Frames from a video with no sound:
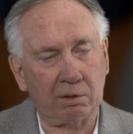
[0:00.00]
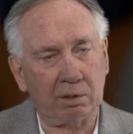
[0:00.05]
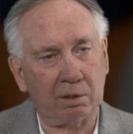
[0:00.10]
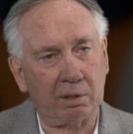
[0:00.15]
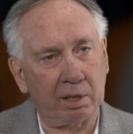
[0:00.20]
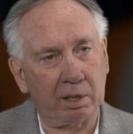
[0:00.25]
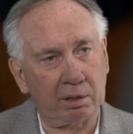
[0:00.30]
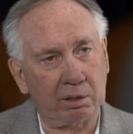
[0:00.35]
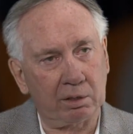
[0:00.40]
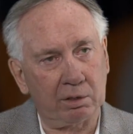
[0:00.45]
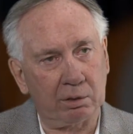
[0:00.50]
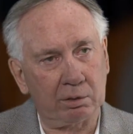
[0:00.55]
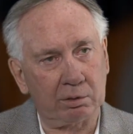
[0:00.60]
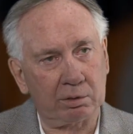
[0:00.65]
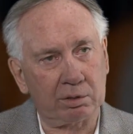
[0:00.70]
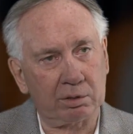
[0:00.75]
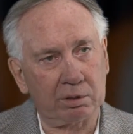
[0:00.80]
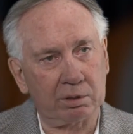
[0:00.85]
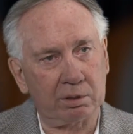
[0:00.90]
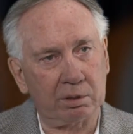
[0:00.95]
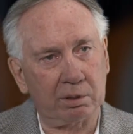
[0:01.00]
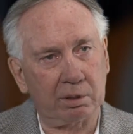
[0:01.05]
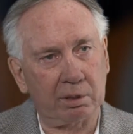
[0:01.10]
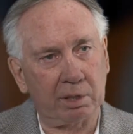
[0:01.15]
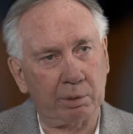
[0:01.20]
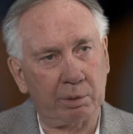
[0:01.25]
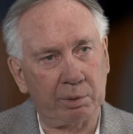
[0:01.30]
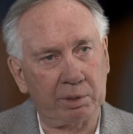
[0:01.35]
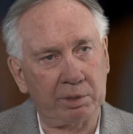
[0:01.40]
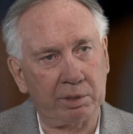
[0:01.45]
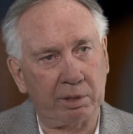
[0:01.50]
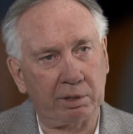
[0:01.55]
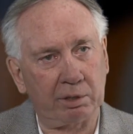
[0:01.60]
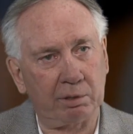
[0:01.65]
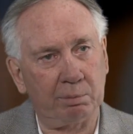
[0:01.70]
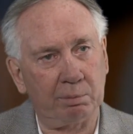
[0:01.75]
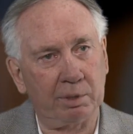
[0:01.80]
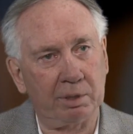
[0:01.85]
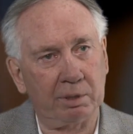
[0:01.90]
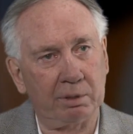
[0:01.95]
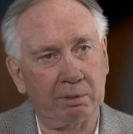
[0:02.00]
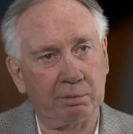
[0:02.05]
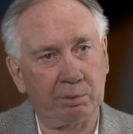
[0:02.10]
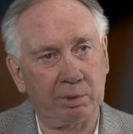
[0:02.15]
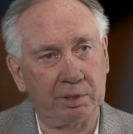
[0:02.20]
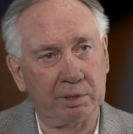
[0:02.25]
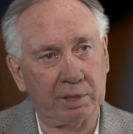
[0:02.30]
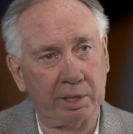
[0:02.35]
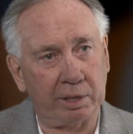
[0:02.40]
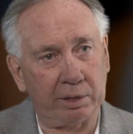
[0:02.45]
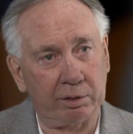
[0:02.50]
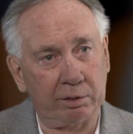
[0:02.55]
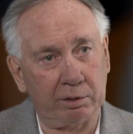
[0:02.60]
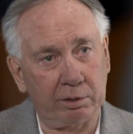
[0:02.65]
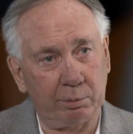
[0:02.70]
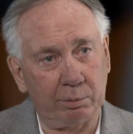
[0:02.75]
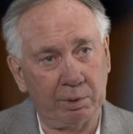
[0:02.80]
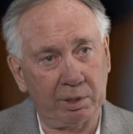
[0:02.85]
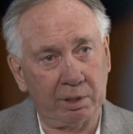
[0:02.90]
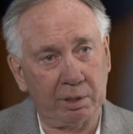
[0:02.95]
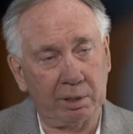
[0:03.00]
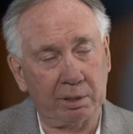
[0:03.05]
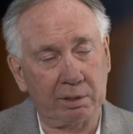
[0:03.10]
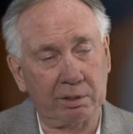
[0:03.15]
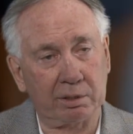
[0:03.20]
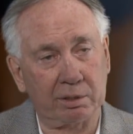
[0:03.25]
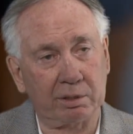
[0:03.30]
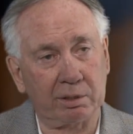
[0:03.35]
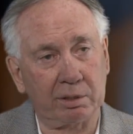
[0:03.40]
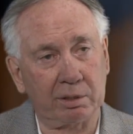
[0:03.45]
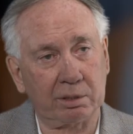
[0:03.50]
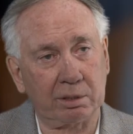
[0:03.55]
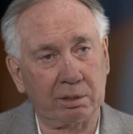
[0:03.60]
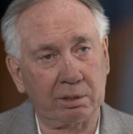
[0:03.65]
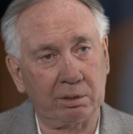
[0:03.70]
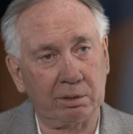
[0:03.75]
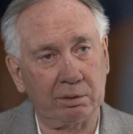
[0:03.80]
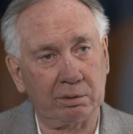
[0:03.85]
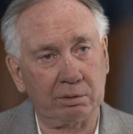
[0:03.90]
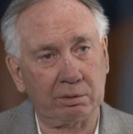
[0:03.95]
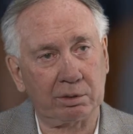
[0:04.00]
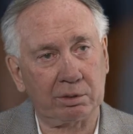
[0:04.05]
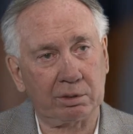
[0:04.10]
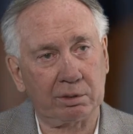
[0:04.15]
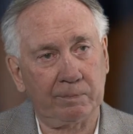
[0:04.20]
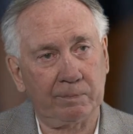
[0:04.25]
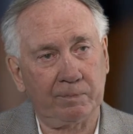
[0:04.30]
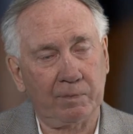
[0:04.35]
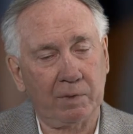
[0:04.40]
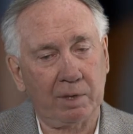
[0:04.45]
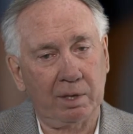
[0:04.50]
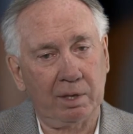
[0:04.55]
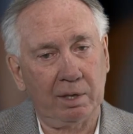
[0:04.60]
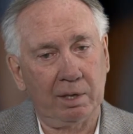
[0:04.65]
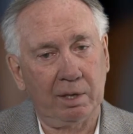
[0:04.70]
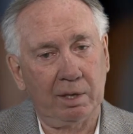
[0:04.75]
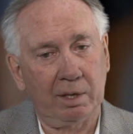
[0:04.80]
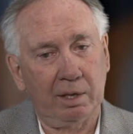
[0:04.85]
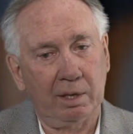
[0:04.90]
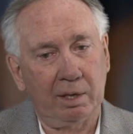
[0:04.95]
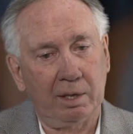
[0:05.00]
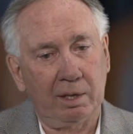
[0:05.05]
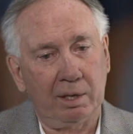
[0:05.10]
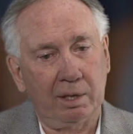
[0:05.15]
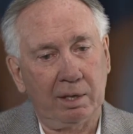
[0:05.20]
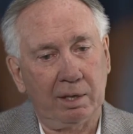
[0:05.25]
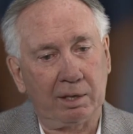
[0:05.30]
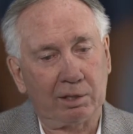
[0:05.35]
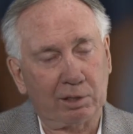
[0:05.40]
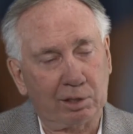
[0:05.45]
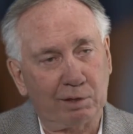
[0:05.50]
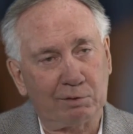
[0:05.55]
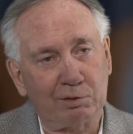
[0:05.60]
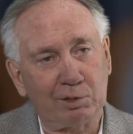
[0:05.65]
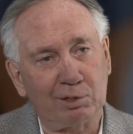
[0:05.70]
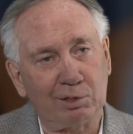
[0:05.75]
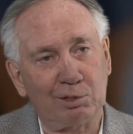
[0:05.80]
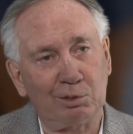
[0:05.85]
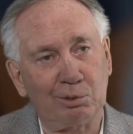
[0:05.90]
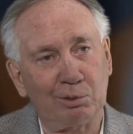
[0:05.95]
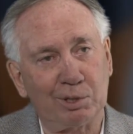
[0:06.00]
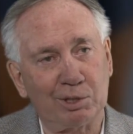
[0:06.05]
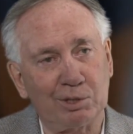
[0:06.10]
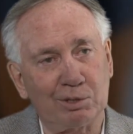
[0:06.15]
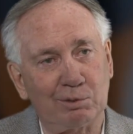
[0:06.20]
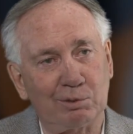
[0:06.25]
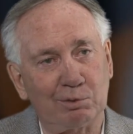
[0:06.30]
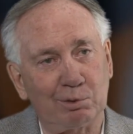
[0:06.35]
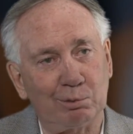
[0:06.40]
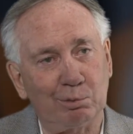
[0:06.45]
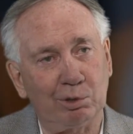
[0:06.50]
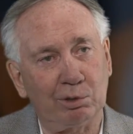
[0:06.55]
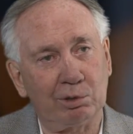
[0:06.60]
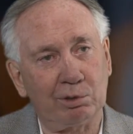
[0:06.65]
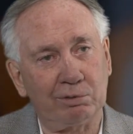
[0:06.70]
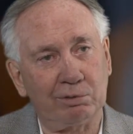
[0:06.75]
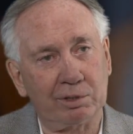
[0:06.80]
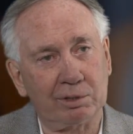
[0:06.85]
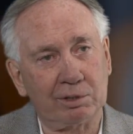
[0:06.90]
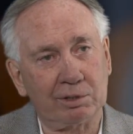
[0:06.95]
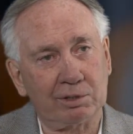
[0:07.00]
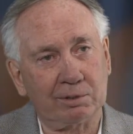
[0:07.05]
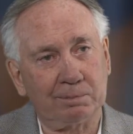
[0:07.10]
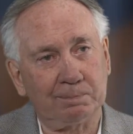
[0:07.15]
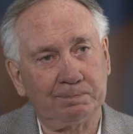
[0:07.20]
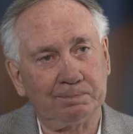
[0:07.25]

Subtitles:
the head coach, and I retired to be his assistant coach. A tough situation for both of us.